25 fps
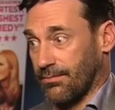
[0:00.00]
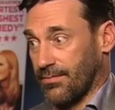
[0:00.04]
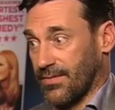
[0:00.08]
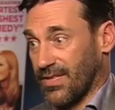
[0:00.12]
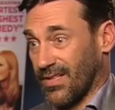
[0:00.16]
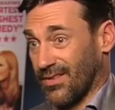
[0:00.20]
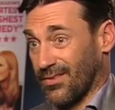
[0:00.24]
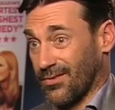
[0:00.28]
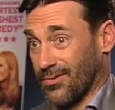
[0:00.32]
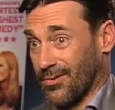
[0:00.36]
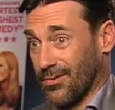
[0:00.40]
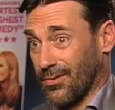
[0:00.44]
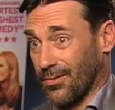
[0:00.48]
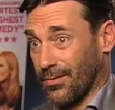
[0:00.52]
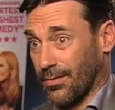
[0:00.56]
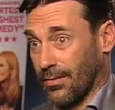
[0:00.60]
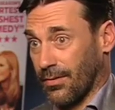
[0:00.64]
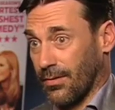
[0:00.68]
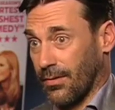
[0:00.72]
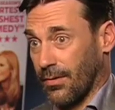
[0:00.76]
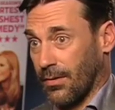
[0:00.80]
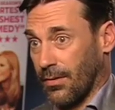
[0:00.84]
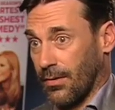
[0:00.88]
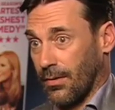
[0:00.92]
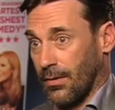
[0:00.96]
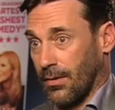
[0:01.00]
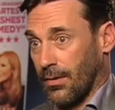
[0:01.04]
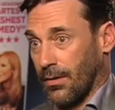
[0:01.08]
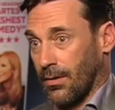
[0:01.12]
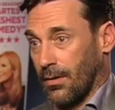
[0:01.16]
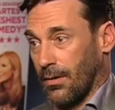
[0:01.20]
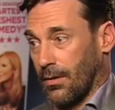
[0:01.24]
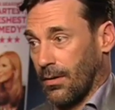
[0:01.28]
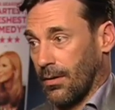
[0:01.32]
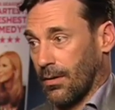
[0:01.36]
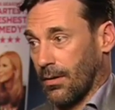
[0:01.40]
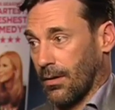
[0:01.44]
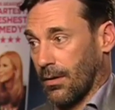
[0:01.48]
tell the truth,
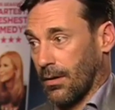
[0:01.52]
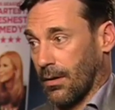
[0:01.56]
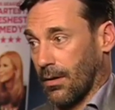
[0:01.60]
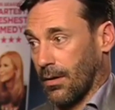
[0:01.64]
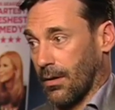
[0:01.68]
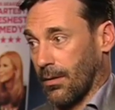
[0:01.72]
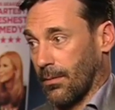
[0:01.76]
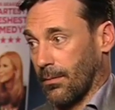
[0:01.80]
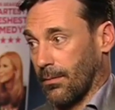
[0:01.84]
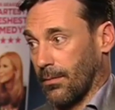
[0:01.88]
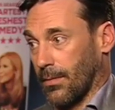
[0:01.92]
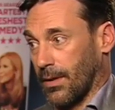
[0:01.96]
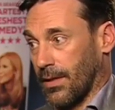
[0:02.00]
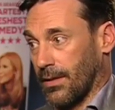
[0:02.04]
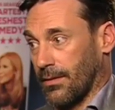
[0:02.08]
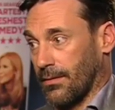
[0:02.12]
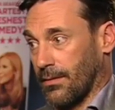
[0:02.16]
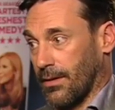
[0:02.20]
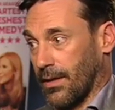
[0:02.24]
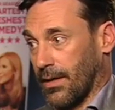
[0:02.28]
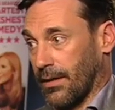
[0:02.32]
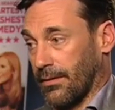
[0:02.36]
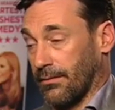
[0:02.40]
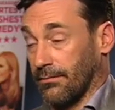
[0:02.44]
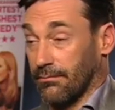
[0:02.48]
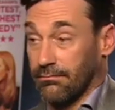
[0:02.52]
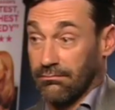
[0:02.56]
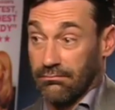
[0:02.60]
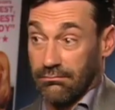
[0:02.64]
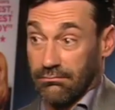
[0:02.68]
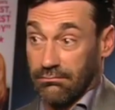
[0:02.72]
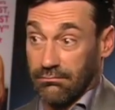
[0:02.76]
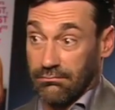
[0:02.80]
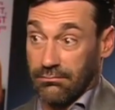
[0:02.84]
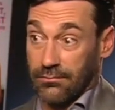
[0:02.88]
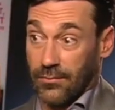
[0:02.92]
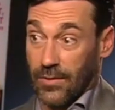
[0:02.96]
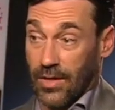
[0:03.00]
and
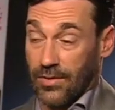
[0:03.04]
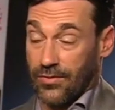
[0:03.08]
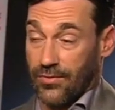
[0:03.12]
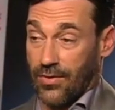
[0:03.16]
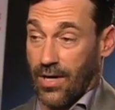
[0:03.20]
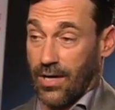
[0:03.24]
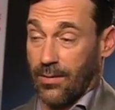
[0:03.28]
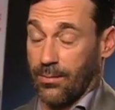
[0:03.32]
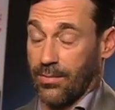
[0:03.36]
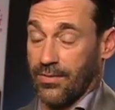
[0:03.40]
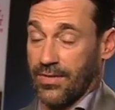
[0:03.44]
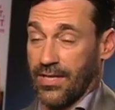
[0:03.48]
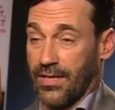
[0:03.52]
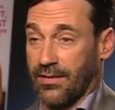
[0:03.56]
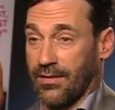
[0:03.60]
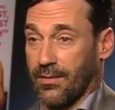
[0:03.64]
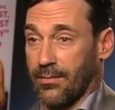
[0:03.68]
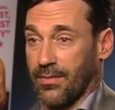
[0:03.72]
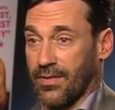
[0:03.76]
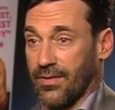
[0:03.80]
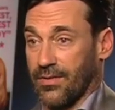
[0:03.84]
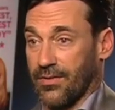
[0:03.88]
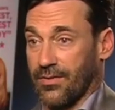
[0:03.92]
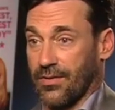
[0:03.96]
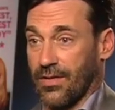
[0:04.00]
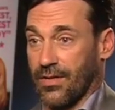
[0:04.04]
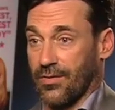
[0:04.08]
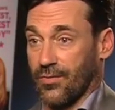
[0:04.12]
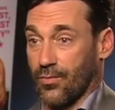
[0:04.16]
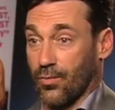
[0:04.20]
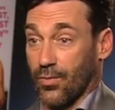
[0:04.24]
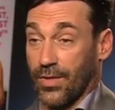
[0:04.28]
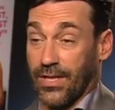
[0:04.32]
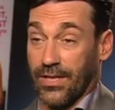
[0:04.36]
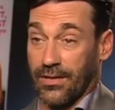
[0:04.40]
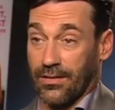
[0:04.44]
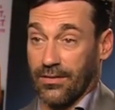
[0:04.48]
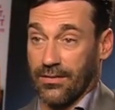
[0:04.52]
try to present them as
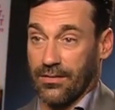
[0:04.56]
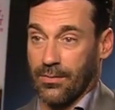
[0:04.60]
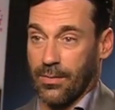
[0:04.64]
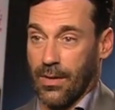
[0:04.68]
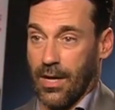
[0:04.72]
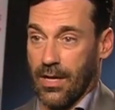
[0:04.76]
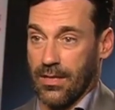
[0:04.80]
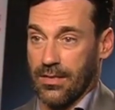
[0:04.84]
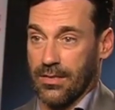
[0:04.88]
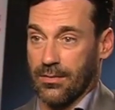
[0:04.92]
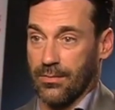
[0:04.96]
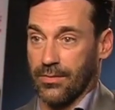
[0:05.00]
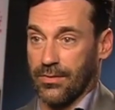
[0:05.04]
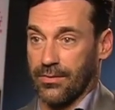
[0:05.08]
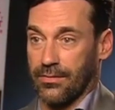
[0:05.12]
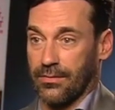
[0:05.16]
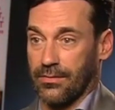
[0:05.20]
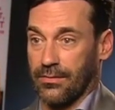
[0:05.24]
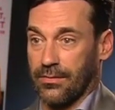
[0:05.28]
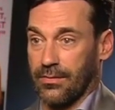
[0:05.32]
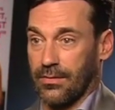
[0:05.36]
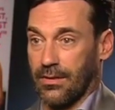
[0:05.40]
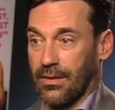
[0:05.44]
real as possible.